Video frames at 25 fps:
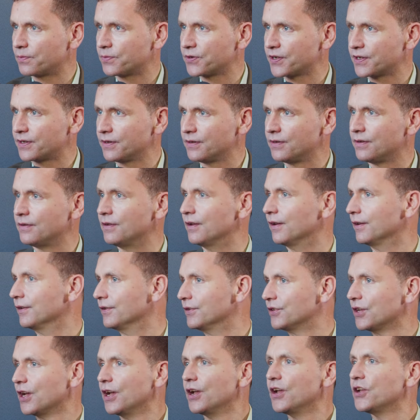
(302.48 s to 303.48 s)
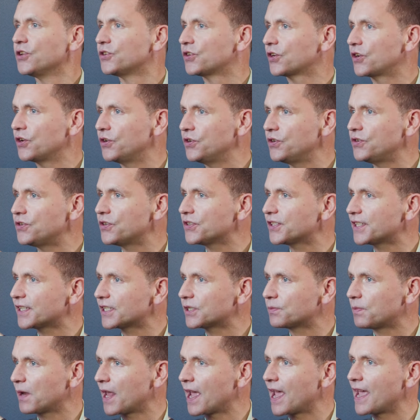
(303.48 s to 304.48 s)
of Britain, and so can you just
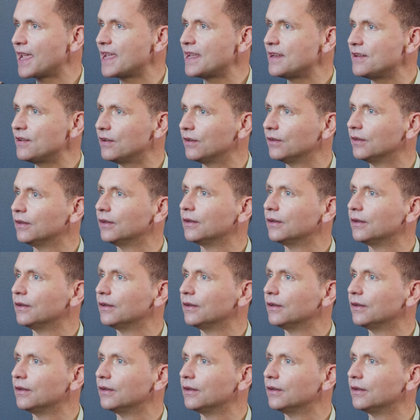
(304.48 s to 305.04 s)
explain